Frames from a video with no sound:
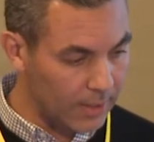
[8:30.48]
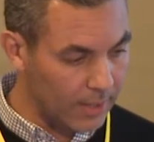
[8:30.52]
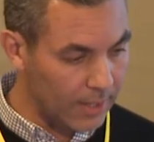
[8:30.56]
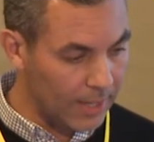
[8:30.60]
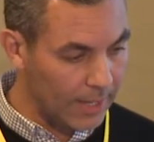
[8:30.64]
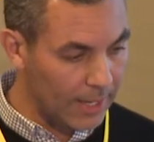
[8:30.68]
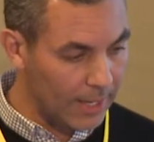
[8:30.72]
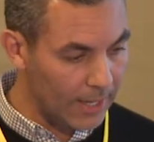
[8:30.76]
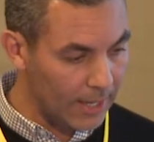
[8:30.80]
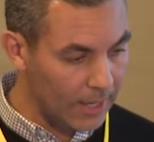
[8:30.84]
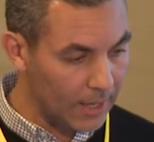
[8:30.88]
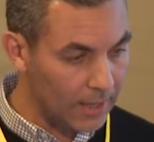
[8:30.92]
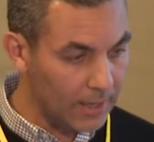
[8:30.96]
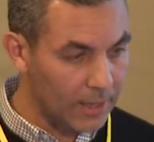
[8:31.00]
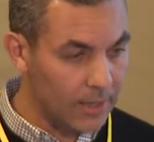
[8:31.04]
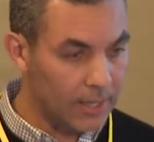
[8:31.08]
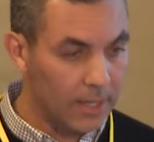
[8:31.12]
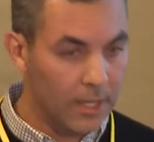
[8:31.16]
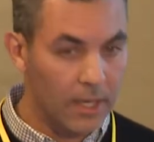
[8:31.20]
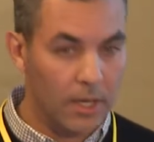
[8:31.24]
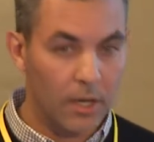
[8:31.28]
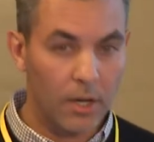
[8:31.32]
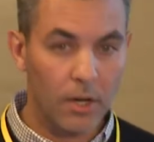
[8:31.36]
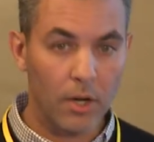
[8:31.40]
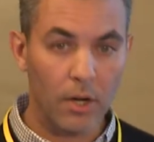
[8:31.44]
health
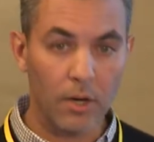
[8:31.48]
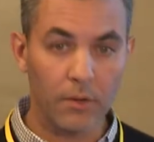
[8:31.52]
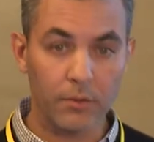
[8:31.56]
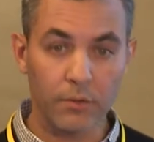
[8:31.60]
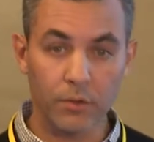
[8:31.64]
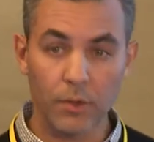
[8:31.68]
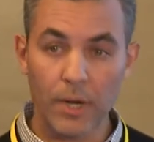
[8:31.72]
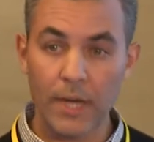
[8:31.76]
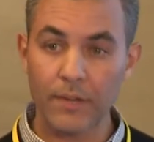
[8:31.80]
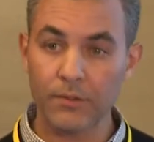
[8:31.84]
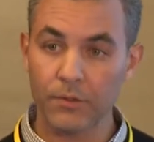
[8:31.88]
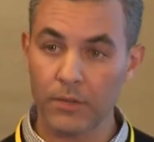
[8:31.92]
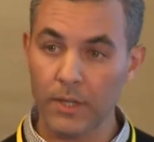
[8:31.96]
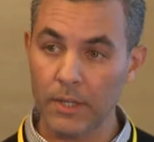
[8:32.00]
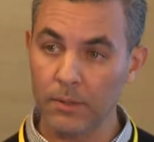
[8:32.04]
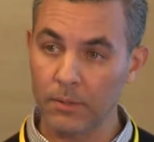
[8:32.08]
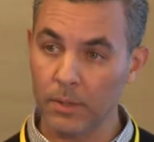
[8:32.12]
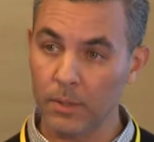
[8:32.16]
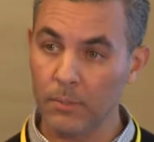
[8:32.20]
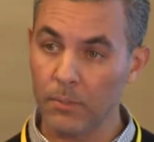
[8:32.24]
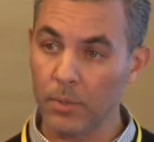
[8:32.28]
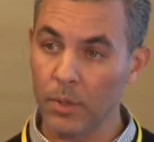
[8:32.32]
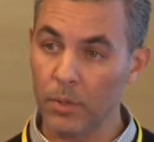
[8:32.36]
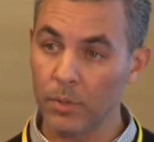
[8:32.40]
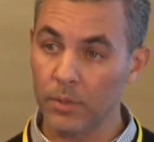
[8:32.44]
of drivetrain
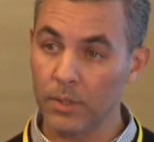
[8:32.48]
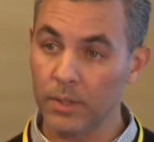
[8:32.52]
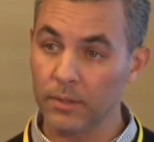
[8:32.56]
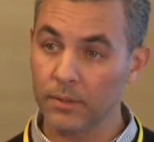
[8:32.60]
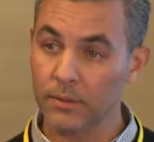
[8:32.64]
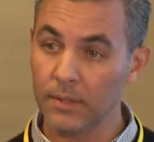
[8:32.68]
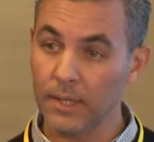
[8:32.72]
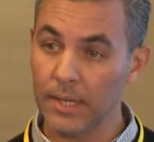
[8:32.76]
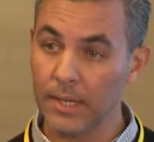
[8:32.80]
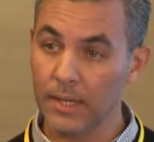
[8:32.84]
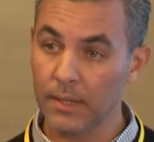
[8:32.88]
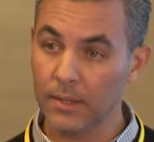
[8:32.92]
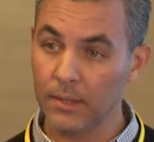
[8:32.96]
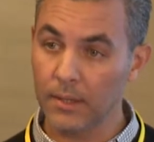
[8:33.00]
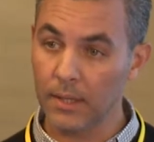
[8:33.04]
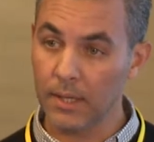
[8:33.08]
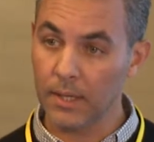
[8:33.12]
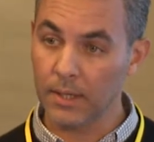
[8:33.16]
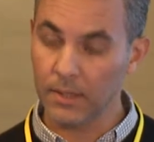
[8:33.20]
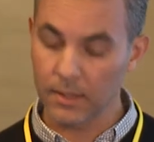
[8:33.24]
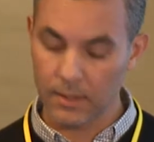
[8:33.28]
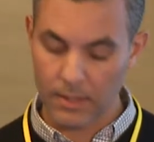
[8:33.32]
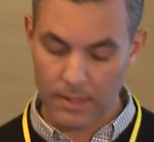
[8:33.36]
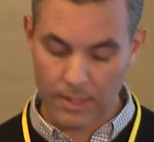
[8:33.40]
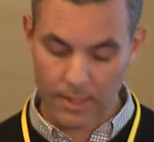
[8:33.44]
components in
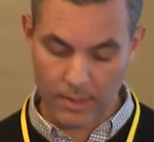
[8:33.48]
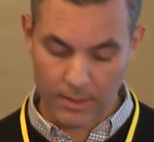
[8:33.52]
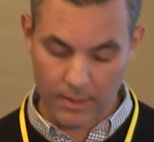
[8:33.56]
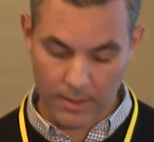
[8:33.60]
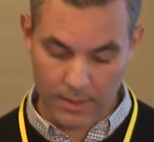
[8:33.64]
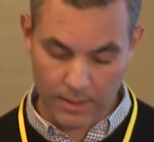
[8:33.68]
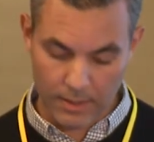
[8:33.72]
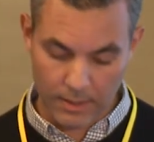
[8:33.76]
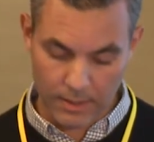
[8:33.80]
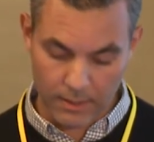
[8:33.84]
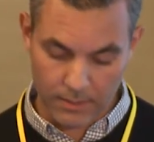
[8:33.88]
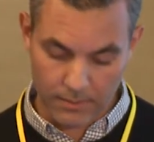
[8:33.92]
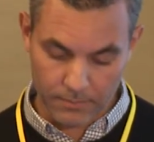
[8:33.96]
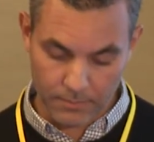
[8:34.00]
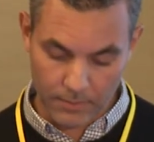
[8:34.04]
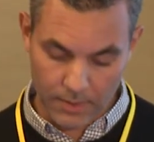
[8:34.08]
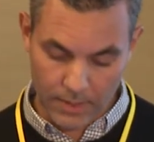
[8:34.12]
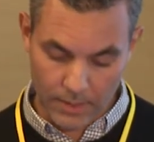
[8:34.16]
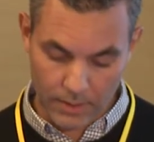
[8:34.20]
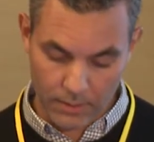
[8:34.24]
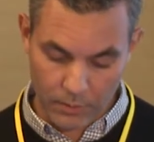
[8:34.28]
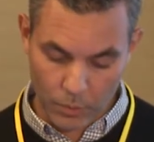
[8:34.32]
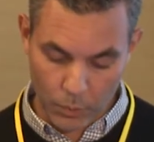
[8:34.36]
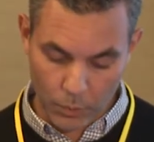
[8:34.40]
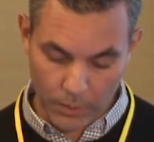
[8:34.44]

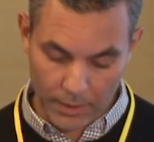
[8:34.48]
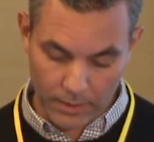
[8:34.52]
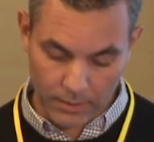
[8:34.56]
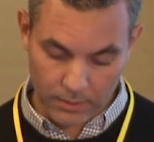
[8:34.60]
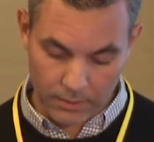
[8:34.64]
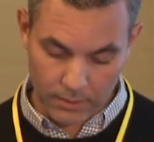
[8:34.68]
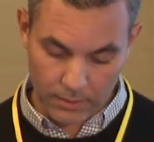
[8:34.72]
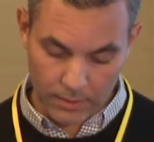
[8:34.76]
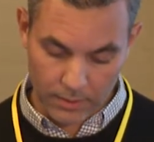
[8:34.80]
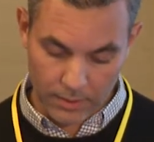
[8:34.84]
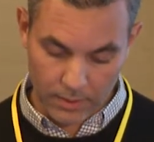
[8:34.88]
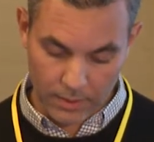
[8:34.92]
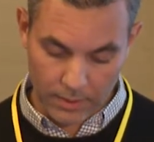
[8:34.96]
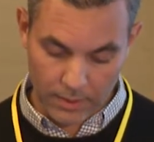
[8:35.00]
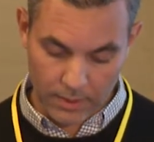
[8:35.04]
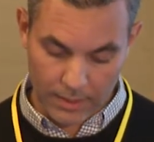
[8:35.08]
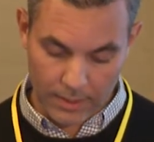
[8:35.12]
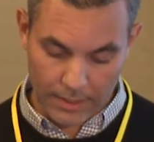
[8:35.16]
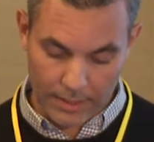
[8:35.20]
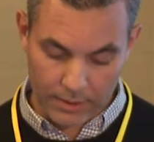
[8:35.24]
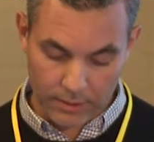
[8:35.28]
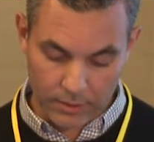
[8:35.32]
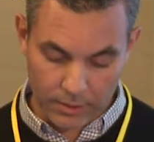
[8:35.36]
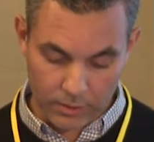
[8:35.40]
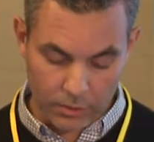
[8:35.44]
the wind
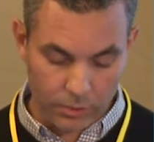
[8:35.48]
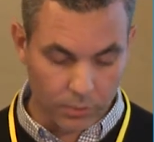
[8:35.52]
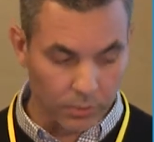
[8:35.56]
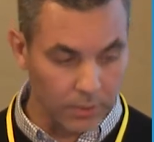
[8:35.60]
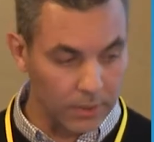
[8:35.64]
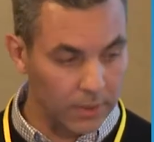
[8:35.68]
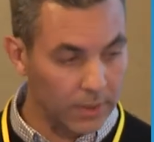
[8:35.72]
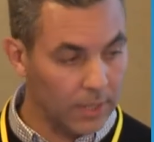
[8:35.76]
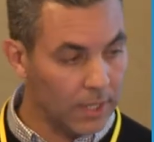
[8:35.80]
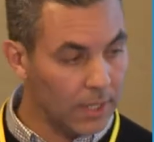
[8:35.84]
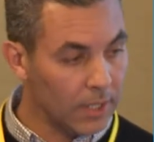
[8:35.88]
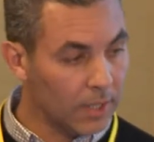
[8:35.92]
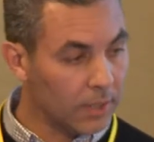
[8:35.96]
industry.